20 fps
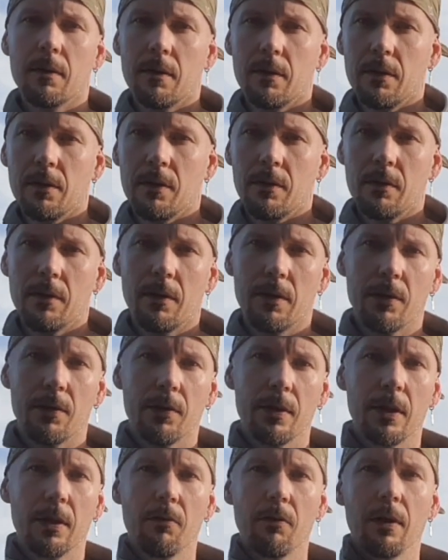the
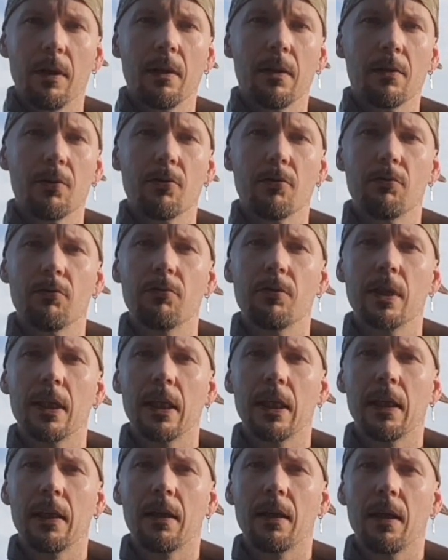serial
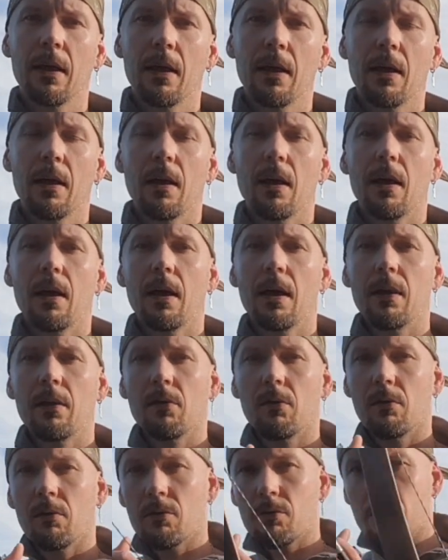shooting, and
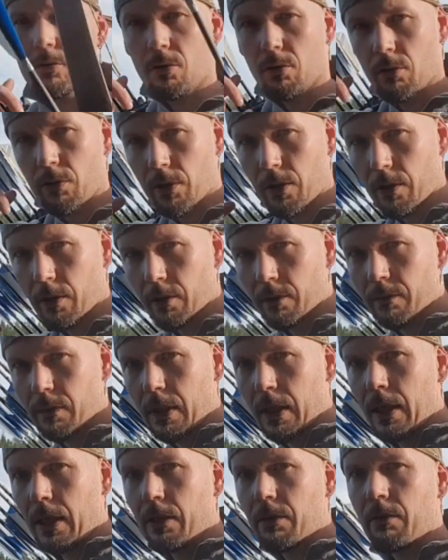also the
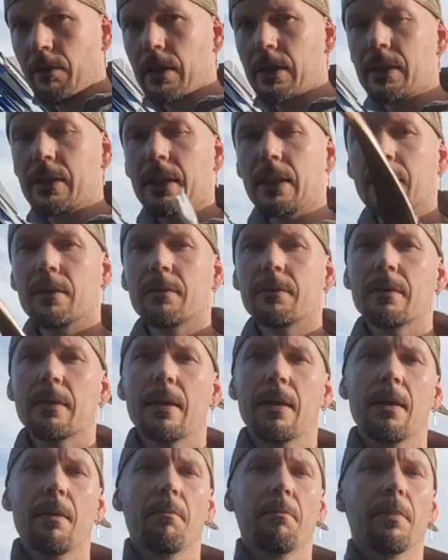accuracy,
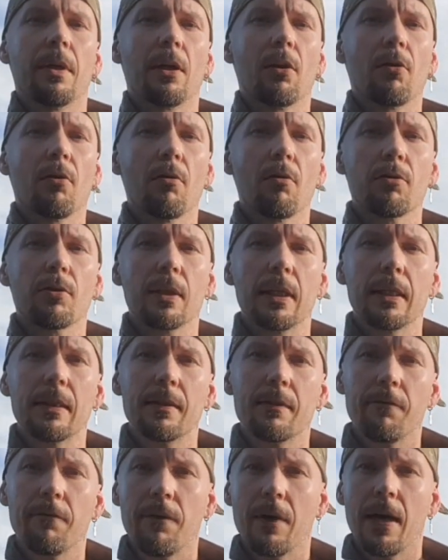because
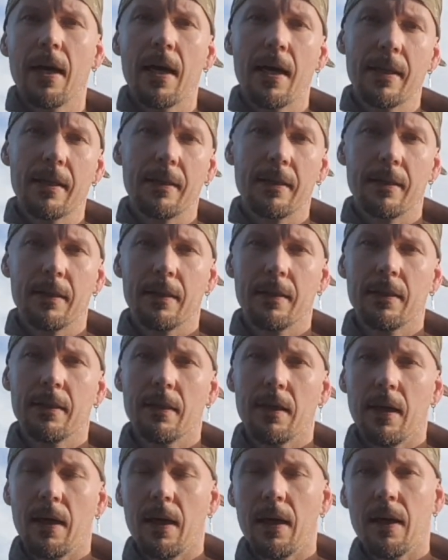it's fast
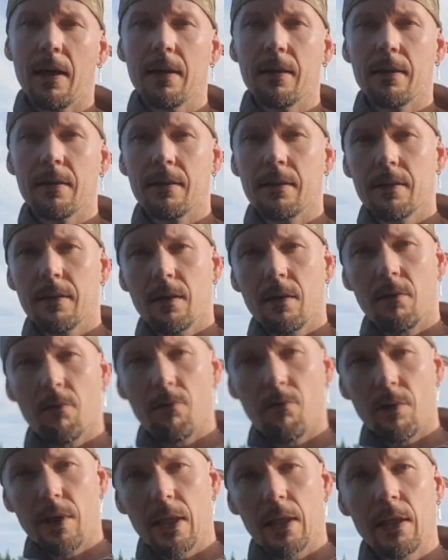and
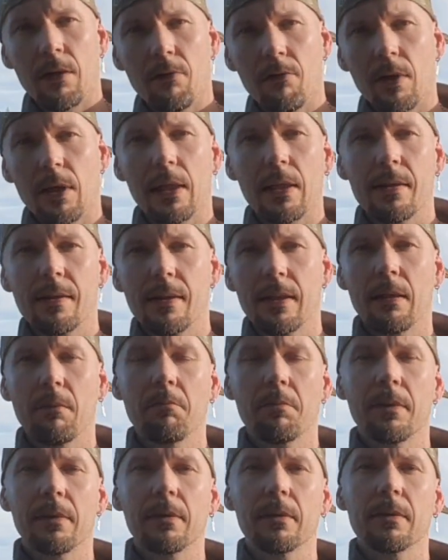really
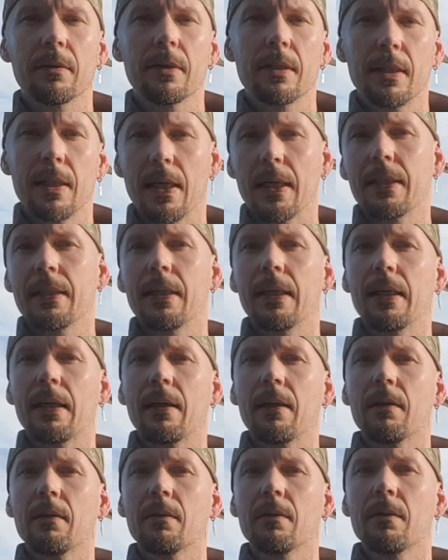simple
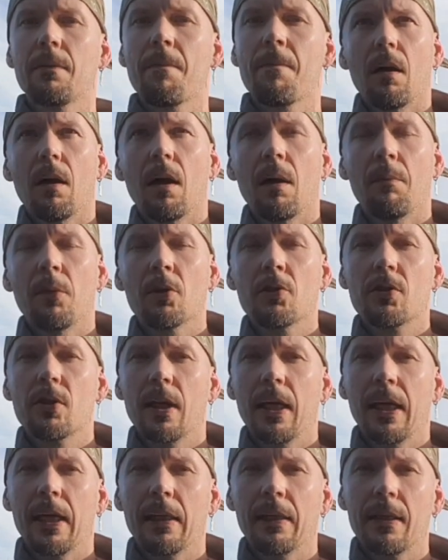technique. I'm not
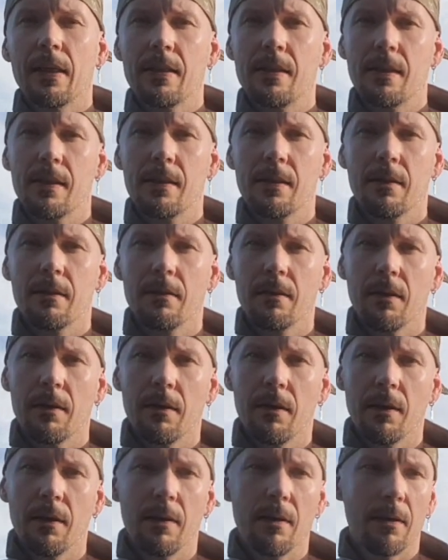saying this is
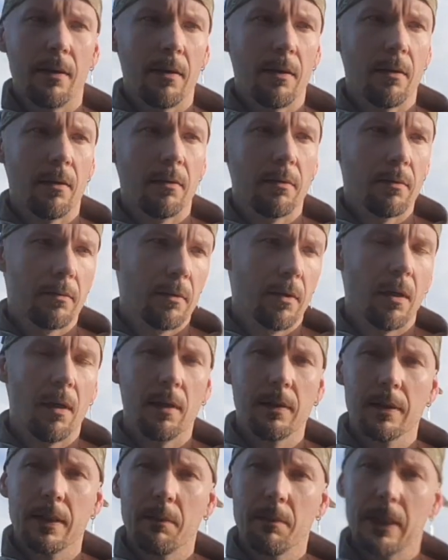the
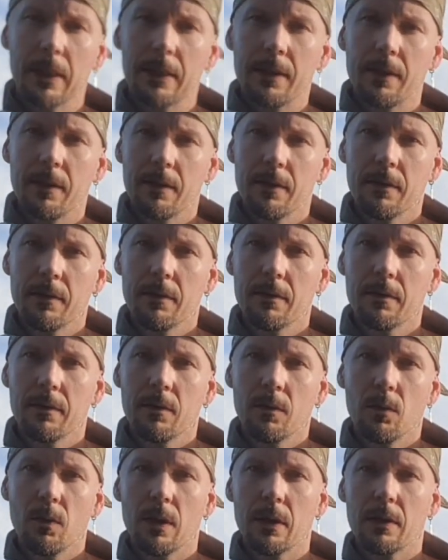ultimate
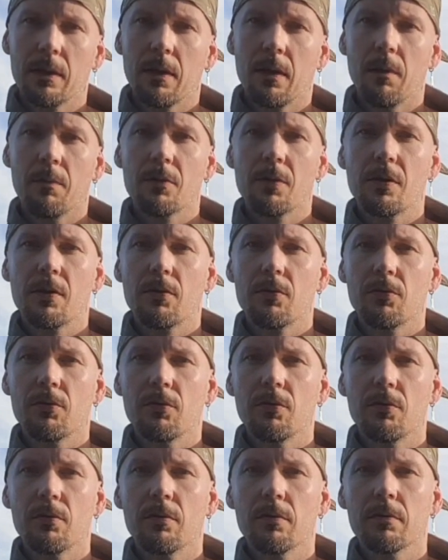what comes
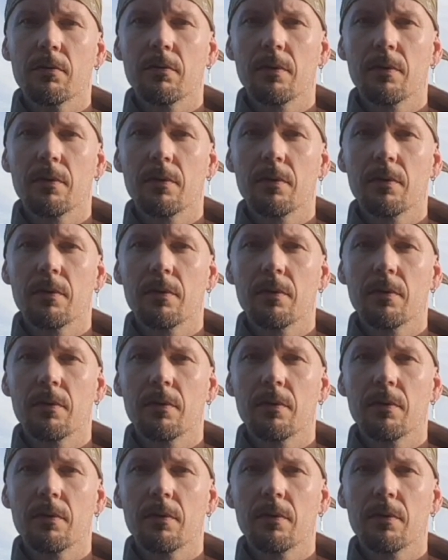to